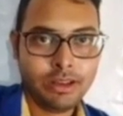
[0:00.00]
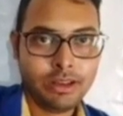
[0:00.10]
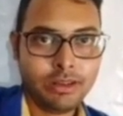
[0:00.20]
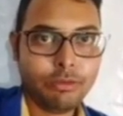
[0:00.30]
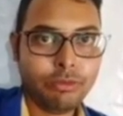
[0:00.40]

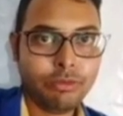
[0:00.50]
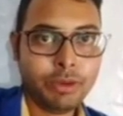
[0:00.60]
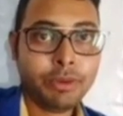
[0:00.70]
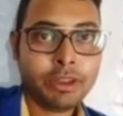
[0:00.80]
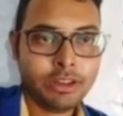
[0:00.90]
space
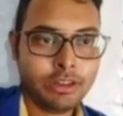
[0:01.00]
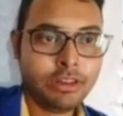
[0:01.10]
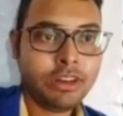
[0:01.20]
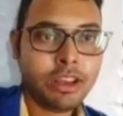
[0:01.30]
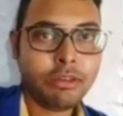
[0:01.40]

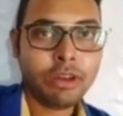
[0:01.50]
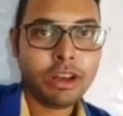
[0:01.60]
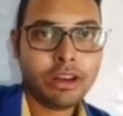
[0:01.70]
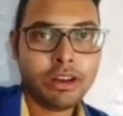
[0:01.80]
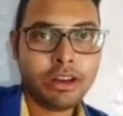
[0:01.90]

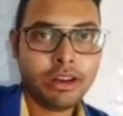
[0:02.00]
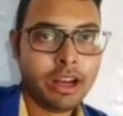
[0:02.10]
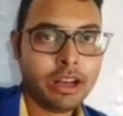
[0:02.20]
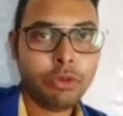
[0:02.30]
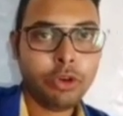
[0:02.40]
representation,
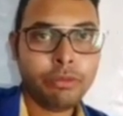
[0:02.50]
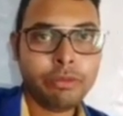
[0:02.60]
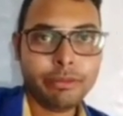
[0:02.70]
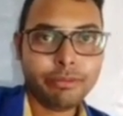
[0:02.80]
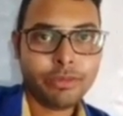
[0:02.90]
you can
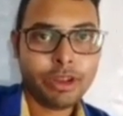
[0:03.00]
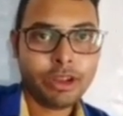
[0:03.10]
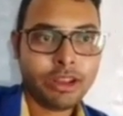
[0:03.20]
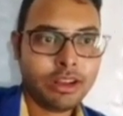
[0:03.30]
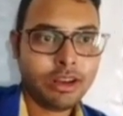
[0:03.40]
write
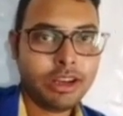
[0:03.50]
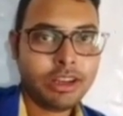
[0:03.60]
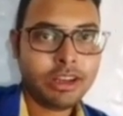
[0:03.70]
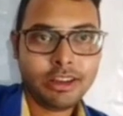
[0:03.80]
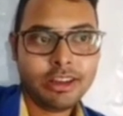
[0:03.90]
both of them,
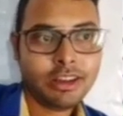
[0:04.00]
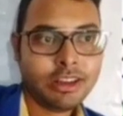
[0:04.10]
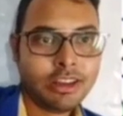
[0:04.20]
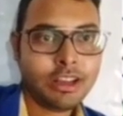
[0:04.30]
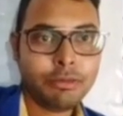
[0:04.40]

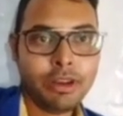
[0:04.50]
right?